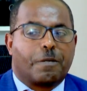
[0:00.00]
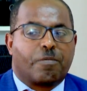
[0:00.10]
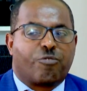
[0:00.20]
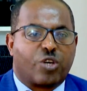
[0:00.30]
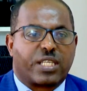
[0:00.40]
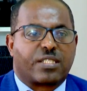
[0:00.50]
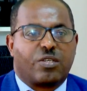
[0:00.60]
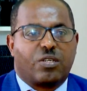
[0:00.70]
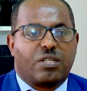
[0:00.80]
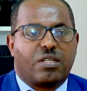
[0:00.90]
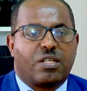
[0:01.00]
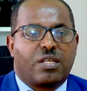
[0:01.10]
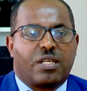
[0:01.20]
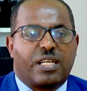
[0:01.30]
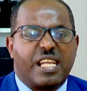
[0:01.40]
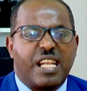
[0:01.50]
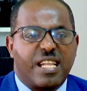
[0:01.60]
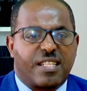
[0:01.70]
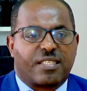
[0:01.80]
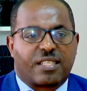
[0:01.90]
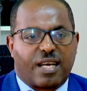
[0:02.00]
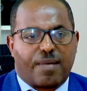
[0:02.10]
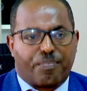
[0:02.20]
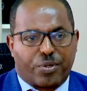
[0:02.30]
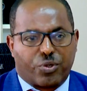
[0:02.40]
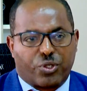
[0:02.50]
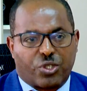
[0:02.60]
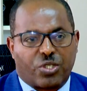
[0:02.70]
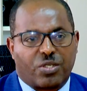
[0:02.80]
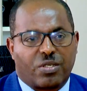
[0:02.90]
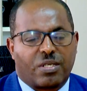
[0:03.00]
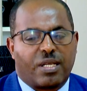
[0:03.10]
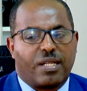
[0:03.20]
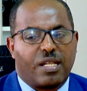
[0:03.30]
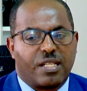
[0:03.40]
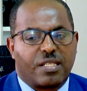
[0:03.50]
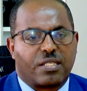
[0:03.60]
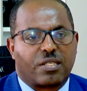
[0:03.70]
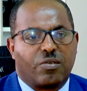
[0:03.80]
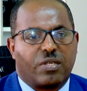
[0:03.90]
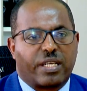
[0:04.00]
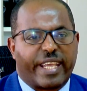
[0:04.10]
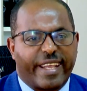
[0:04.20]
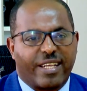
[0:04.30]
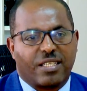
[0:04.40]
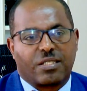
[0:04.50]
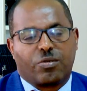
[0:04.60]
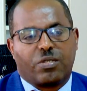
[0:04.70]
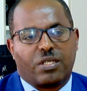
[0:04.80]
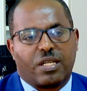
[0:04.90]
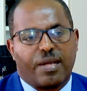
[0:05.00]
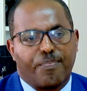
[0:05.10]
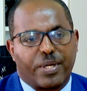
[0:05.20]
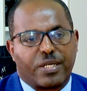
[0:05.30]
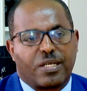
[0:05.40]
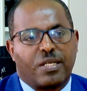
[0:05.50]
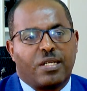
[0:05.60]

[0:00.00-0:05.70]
focused on elitist approach, elitists on kings, on emperor,